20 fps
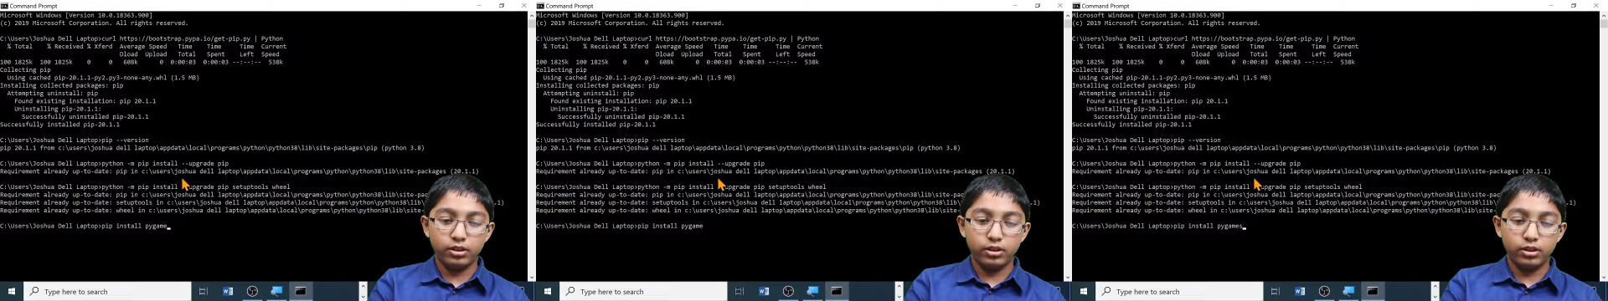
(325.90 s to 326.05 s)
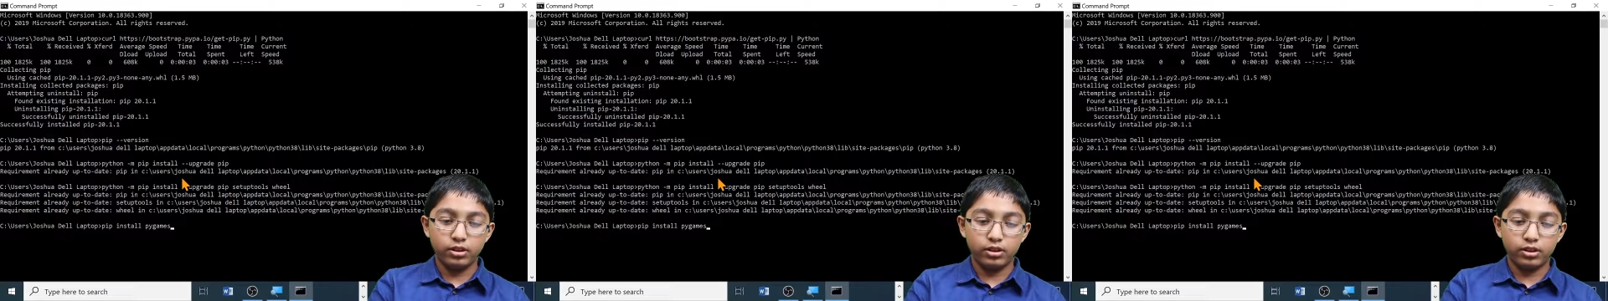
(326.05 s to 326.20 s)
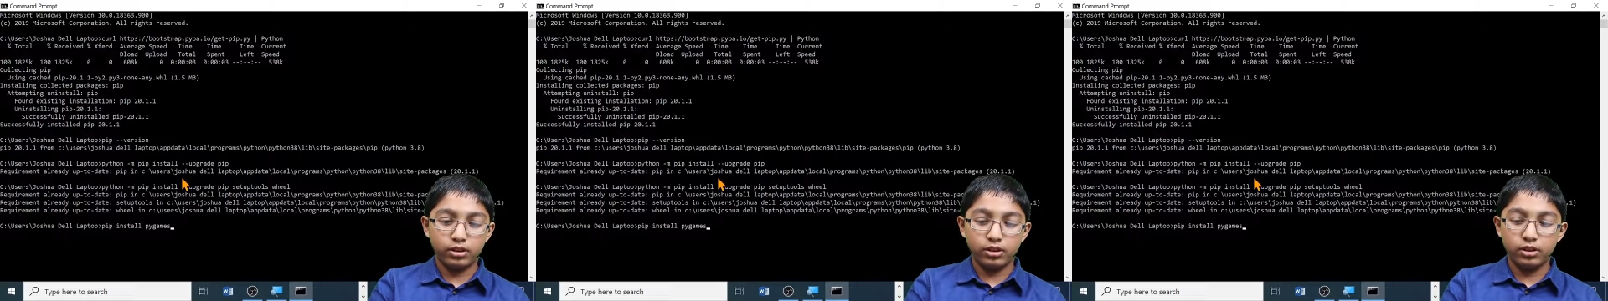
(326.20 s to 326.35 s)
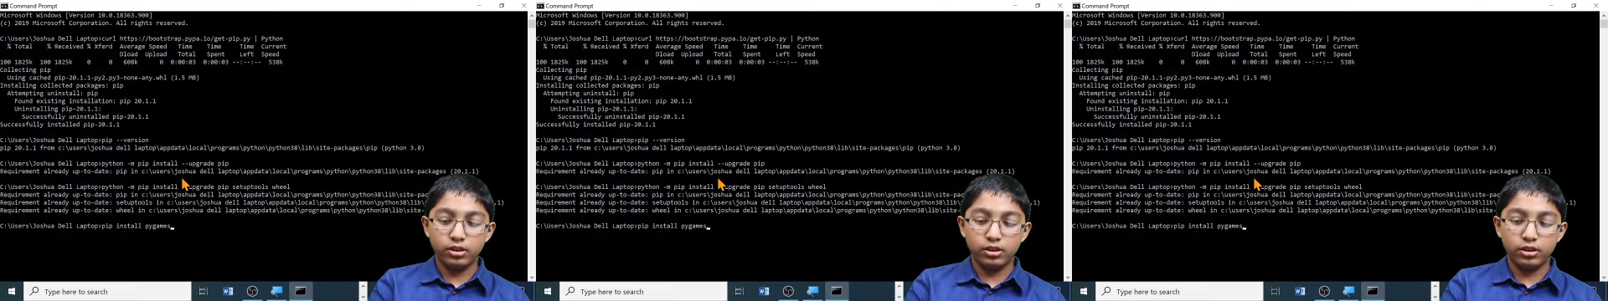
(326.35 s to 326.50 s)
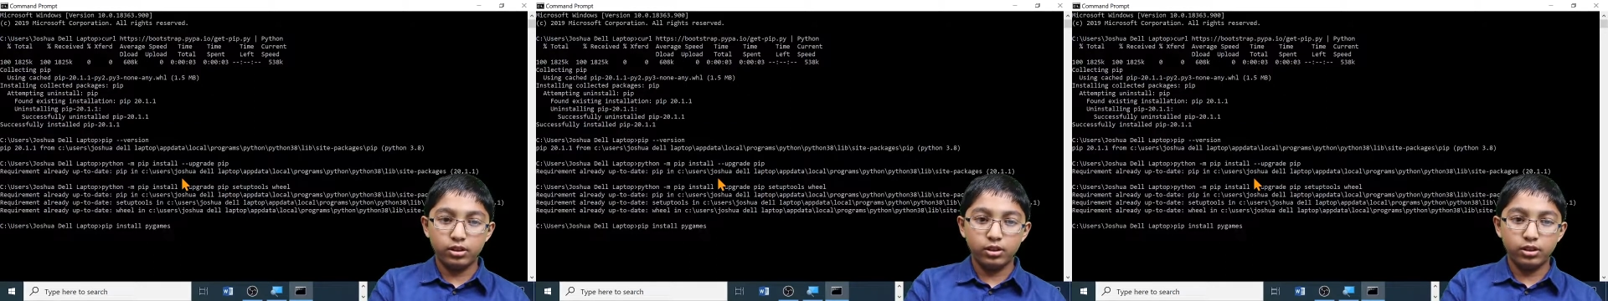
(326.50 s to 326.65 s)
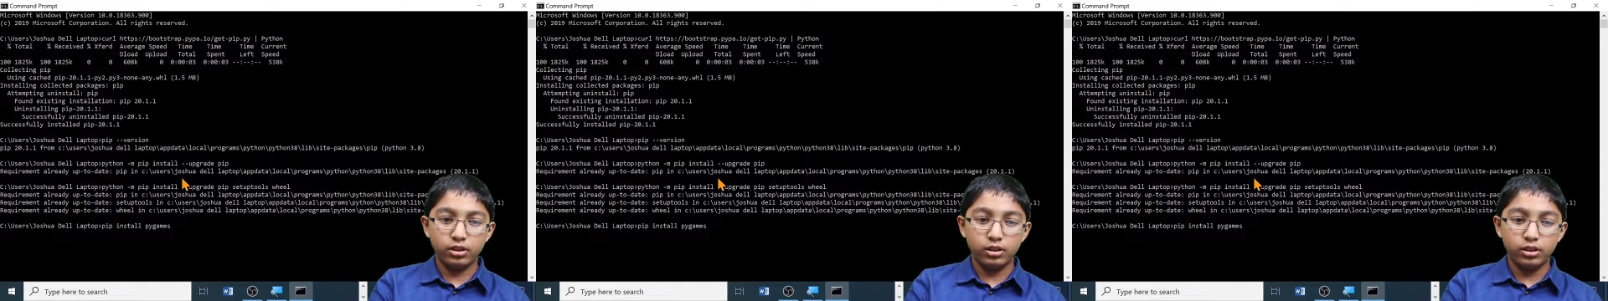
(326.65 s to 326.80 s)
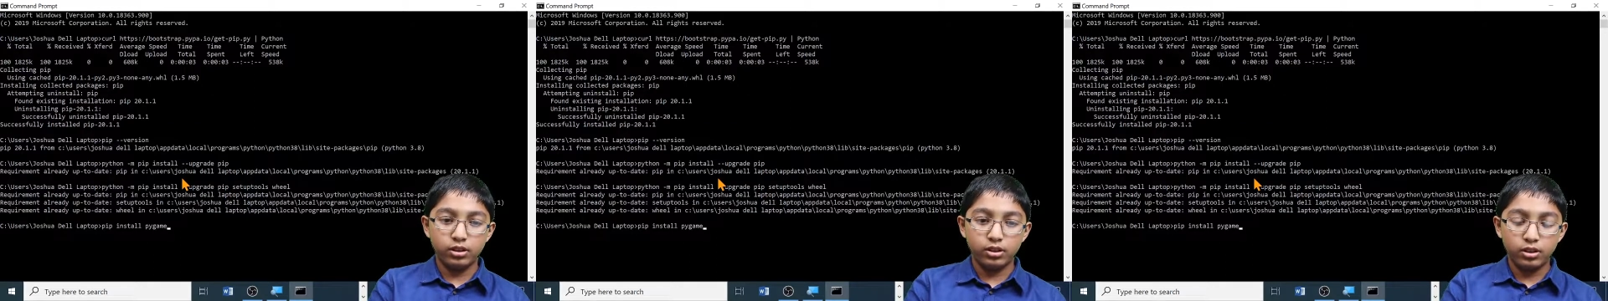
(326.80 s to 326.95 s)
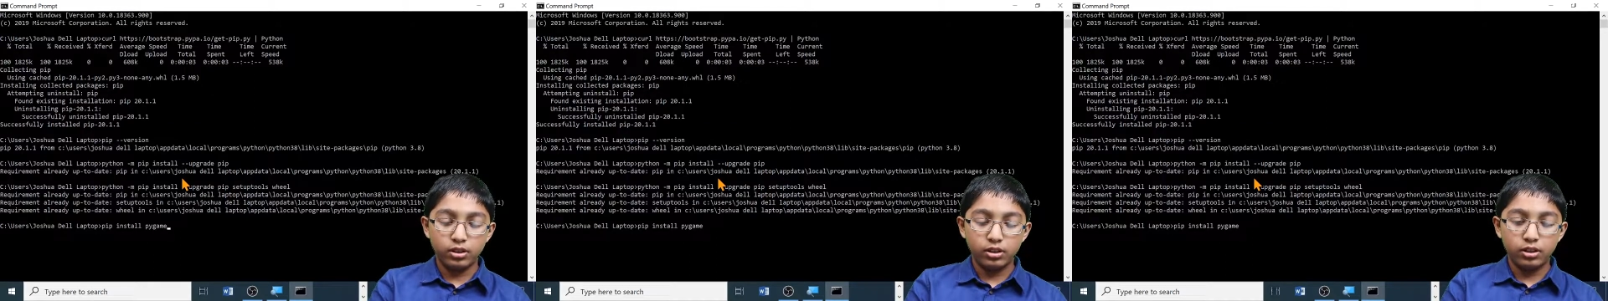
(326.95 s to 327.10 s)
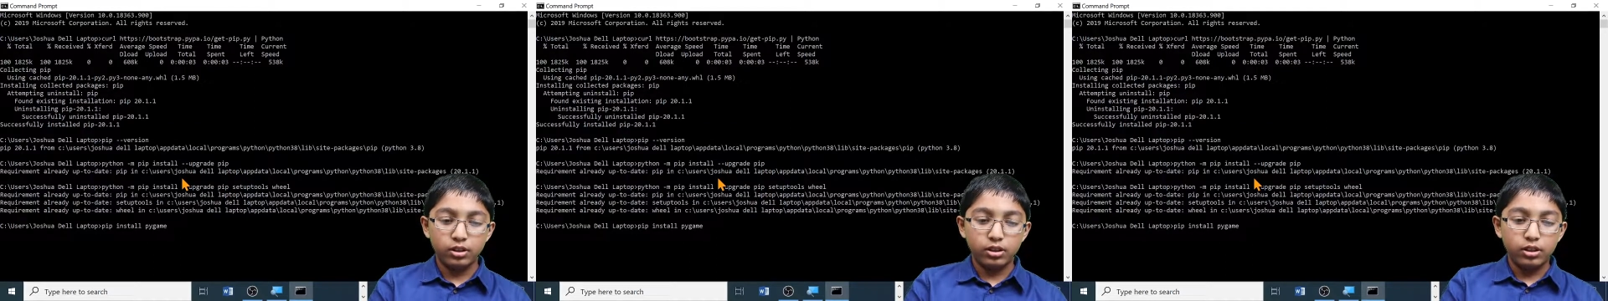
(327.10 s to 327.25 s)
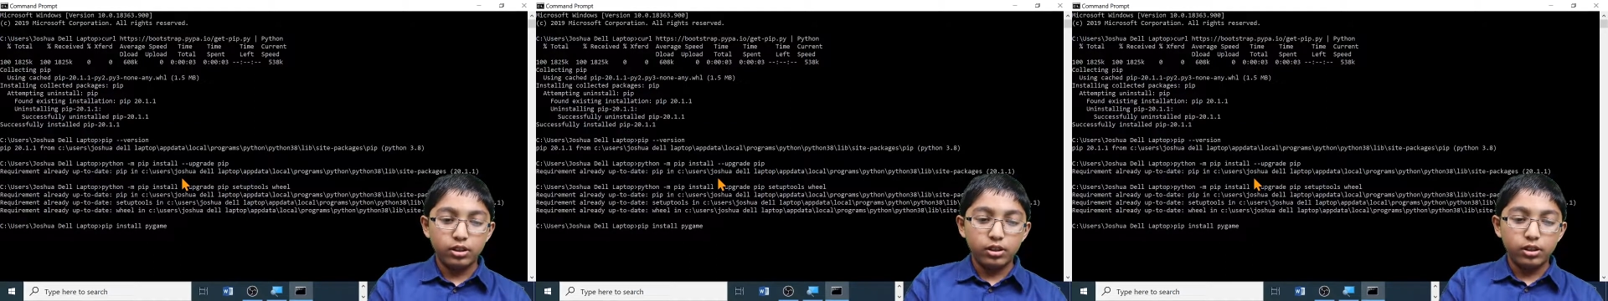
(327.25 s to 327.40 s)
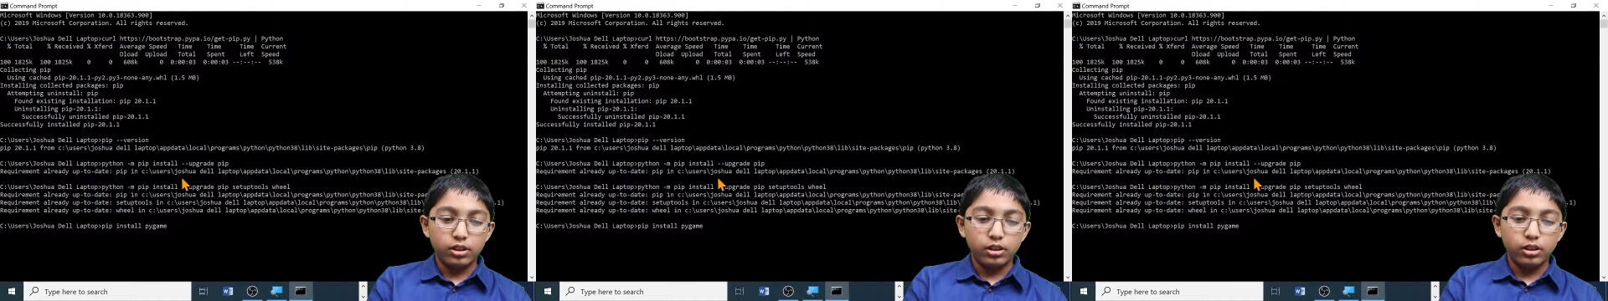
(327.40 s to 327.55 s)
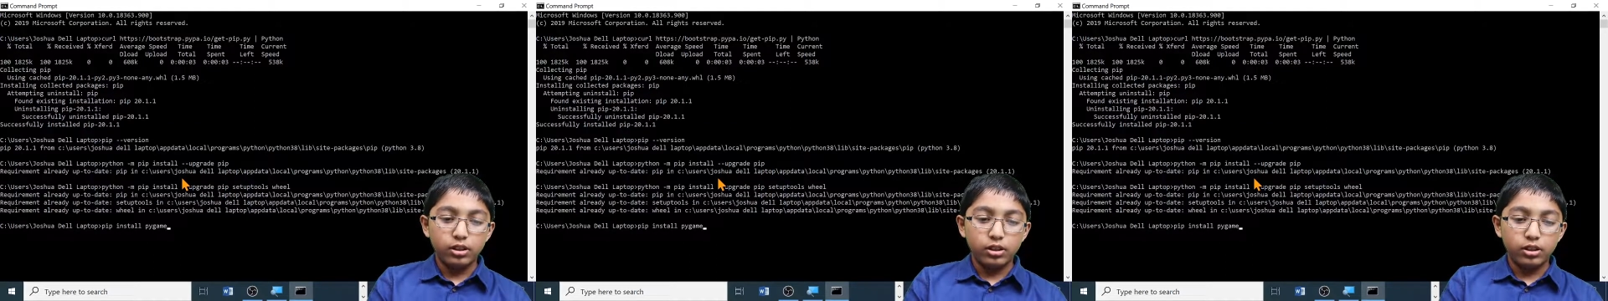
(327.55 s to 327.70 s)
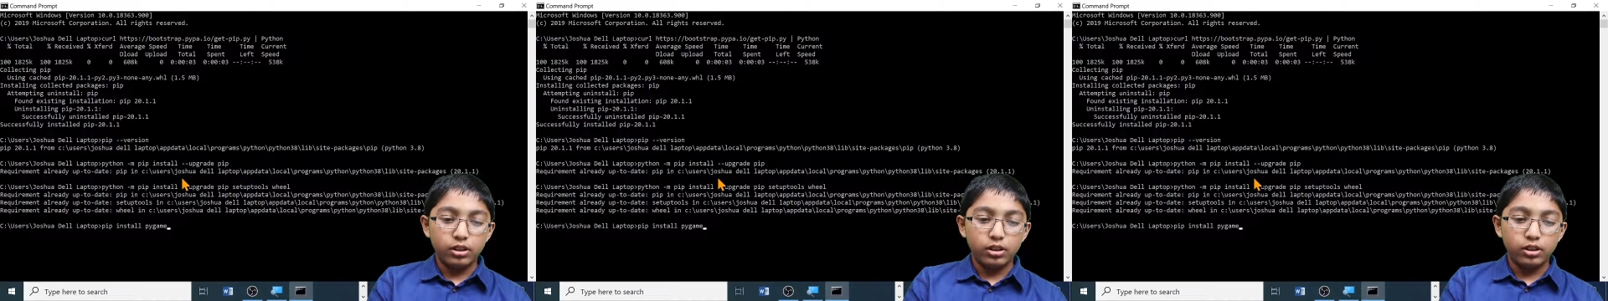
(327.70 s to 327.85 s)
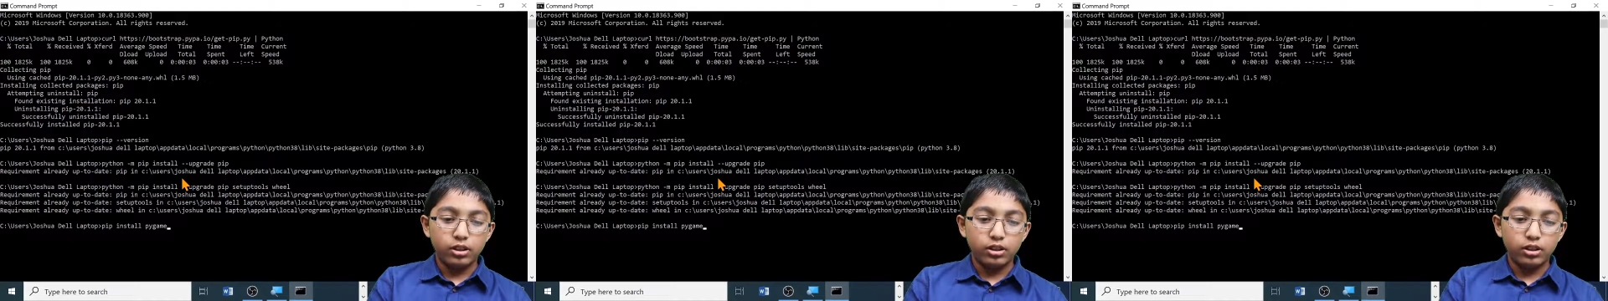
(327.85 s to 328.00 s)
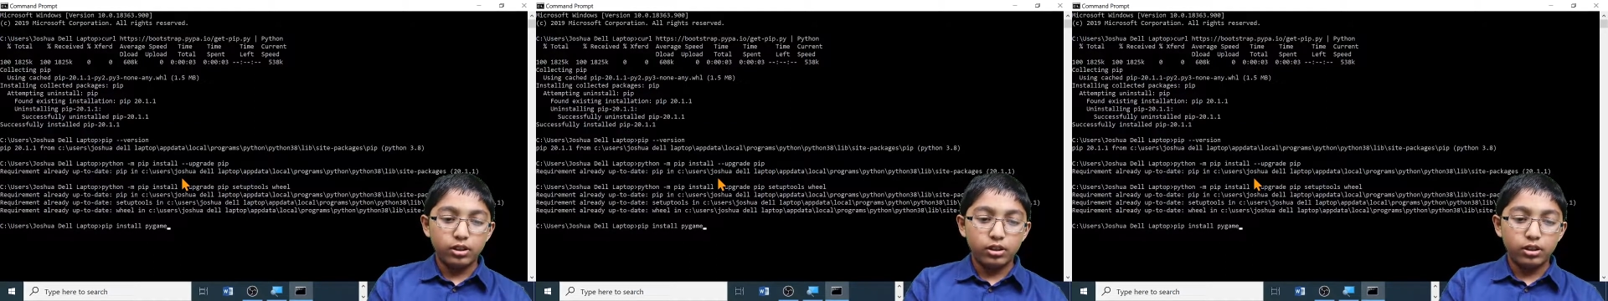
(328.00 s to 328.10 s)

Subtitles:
Nothing is said.